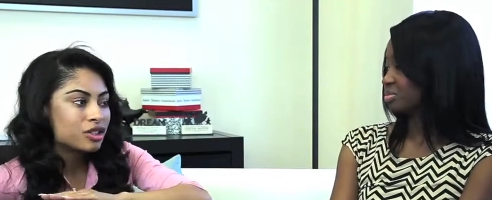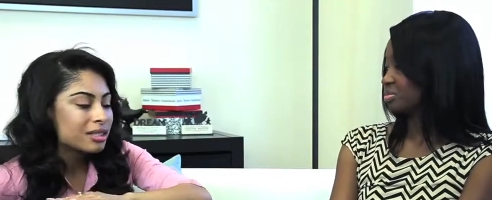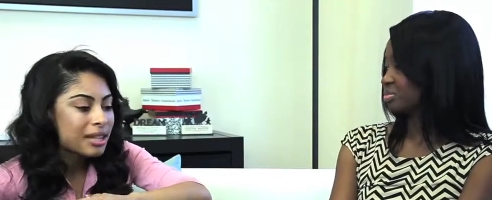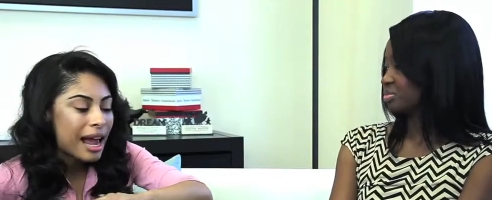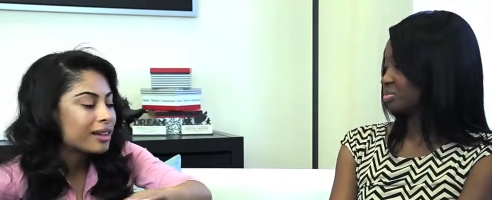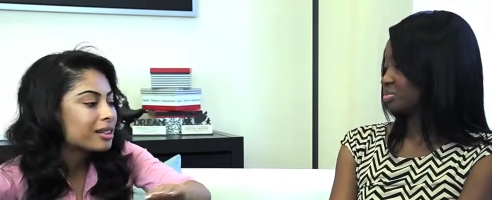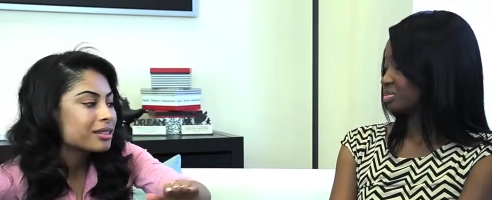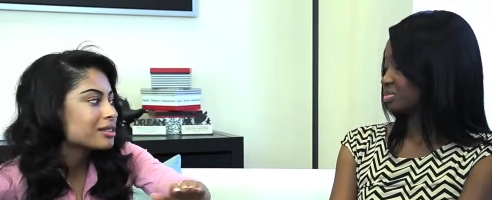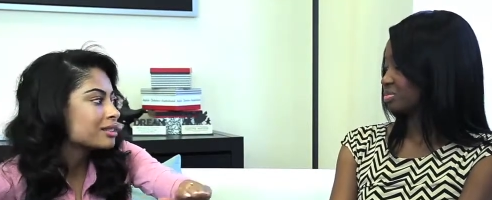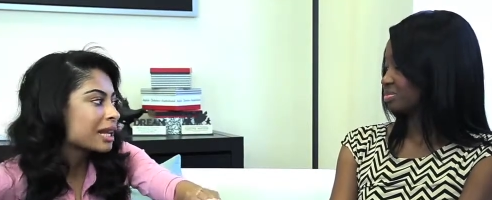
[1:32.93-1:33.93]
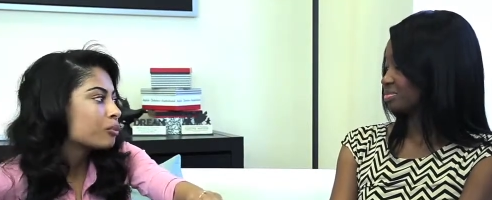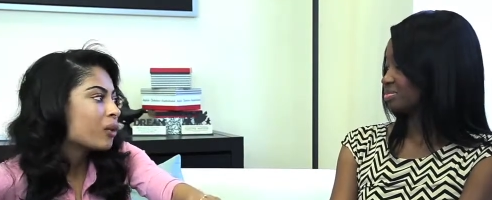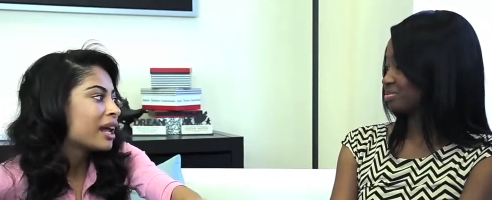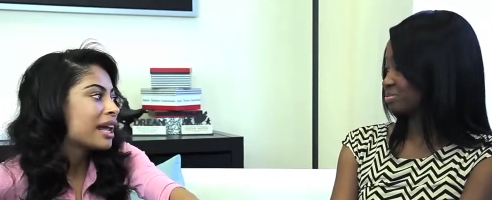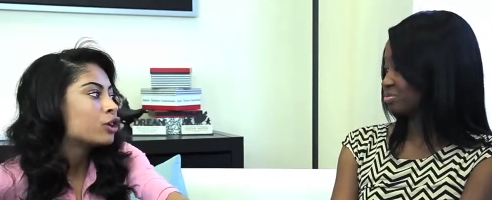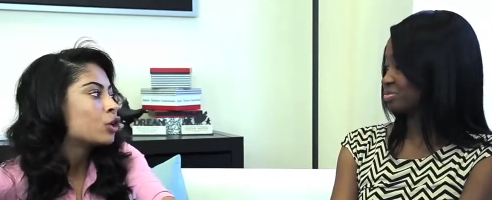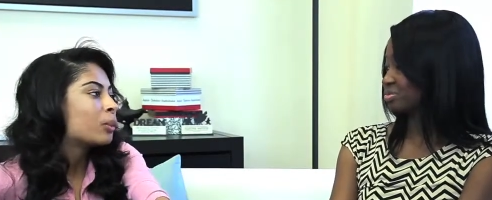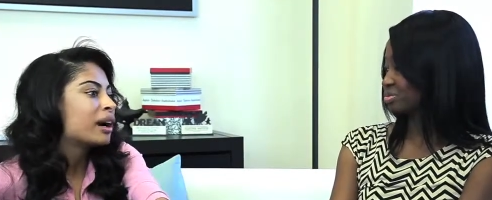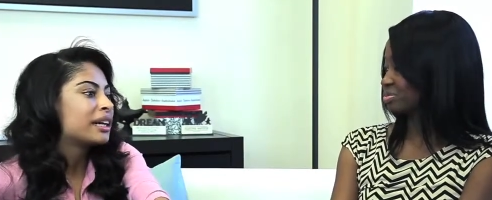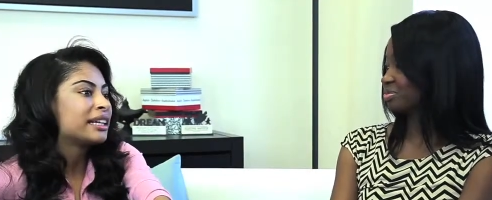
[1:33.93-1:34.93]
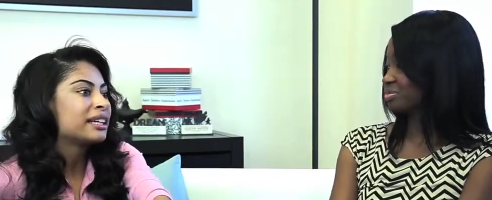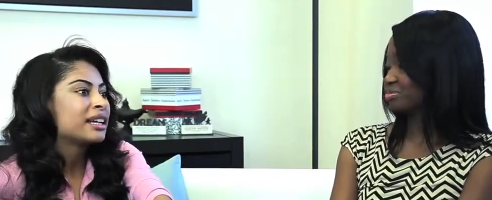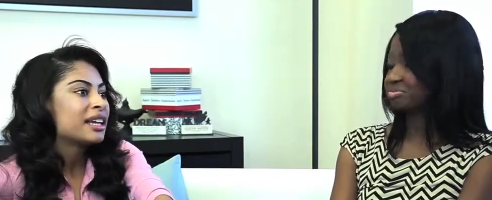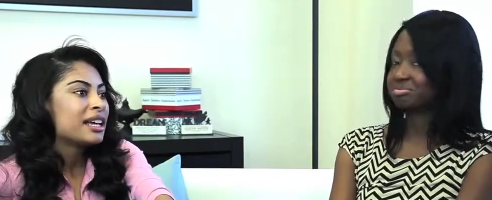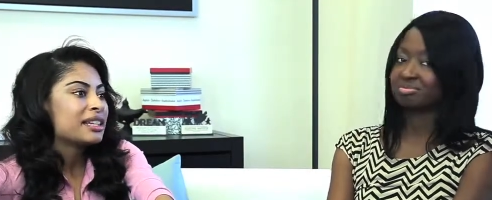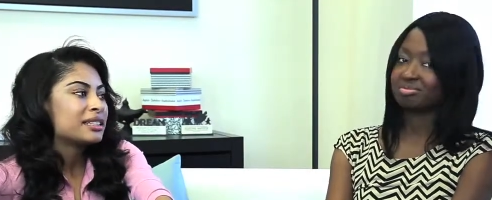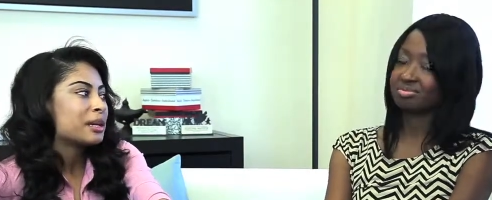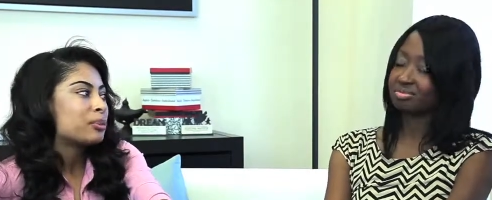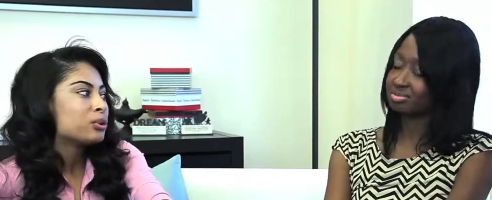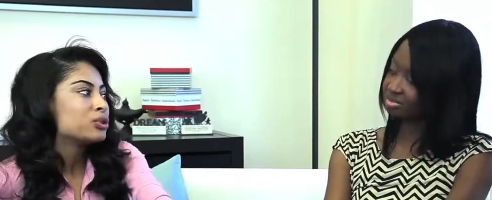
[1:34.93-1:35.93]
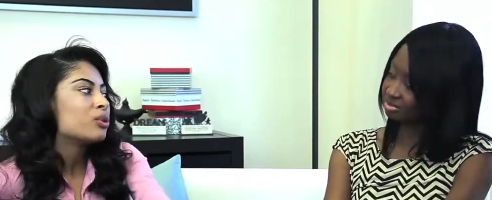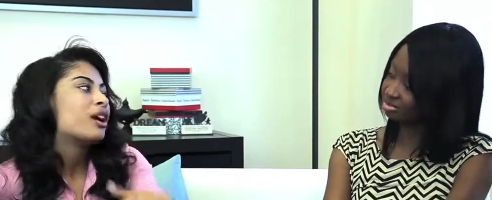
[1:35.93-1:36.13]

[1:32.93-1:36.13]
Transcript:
Speaker 1: just acting the same way and nobody is able to